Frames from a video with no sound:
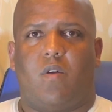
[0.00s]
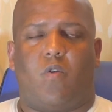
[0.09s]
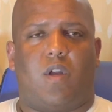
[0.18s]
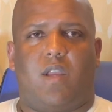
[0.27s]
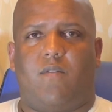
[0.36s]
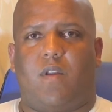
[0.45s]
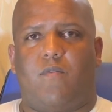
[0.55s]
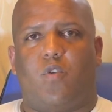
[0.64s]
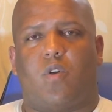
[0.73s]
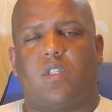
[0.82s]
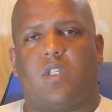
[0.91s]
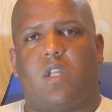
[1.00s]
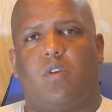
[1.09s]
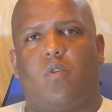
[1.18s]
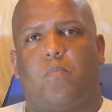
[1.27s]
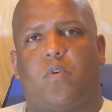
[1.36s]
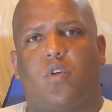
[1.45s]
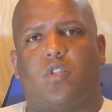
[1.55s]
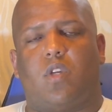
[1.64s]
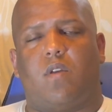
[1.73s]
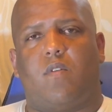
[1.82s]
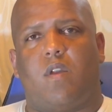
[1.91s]
or even if you continue to
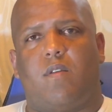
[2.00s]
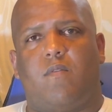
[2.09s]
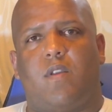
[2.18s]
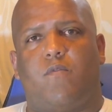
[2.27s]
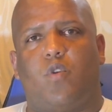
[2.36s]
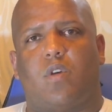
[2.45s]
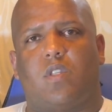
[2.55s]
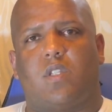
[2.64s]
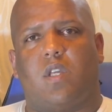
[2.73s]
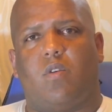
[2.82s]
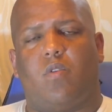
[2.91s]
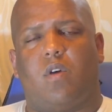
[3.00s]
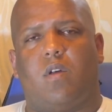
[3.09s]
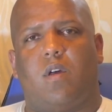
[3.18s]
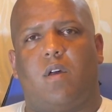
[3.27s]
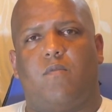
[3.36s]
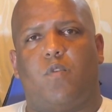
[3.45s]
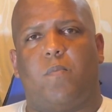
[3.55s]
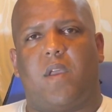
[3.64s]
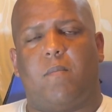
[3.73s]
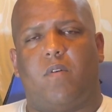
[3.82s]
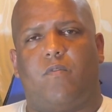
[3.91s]
purchase, even if you continue to, if you
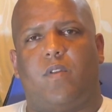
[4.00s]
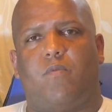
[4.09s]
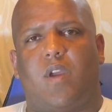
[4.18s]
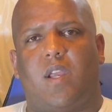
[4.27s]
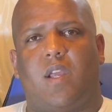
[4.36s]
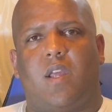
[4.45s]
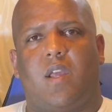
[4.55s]
pay monthly rate